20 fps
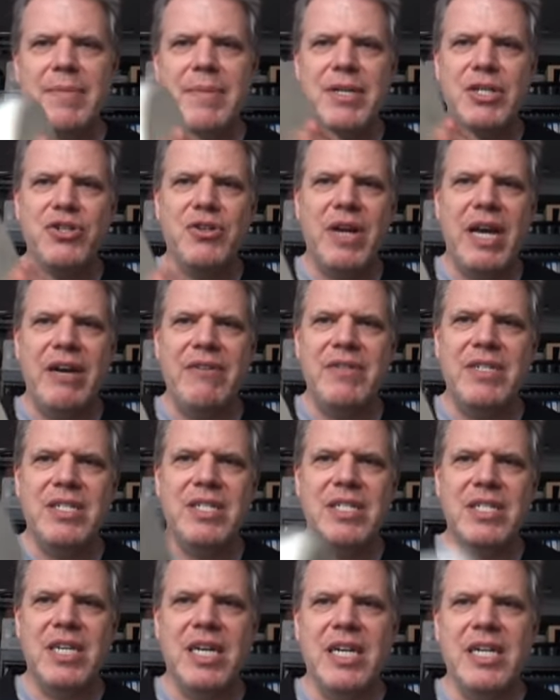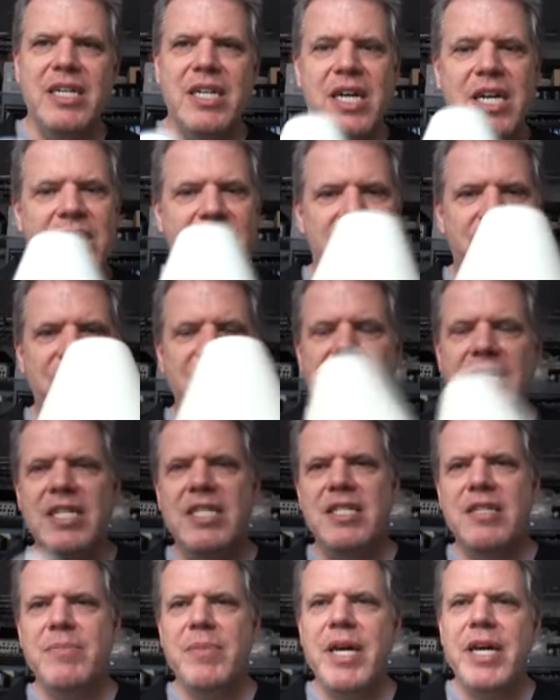I'm not sure how it's designed. It's very
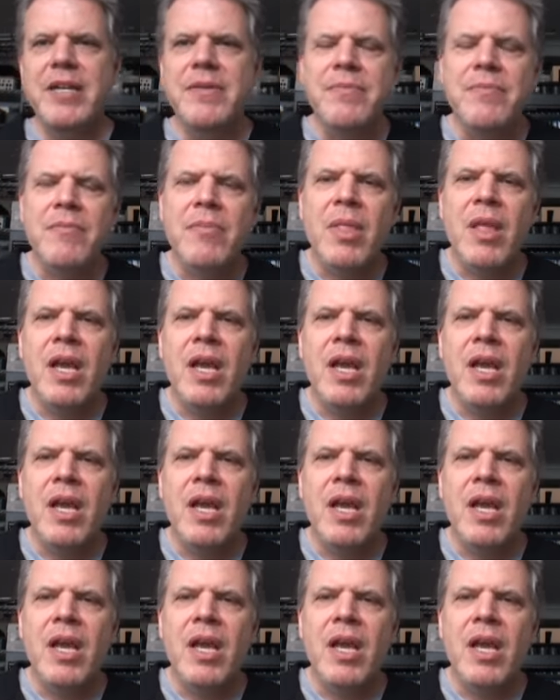nicely made.